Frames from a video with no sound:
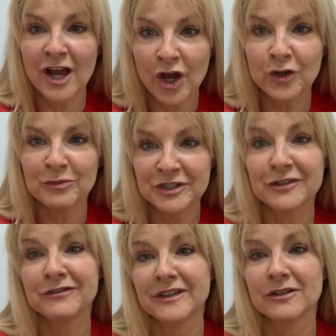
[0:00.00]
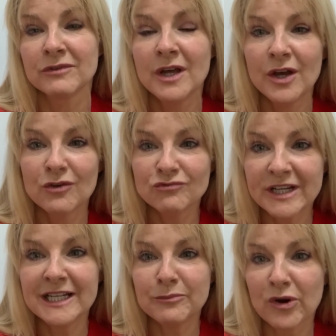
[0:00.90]
and I hope you do feel
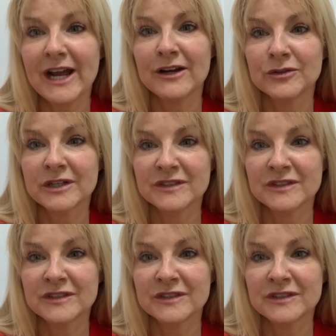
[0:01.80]
really proud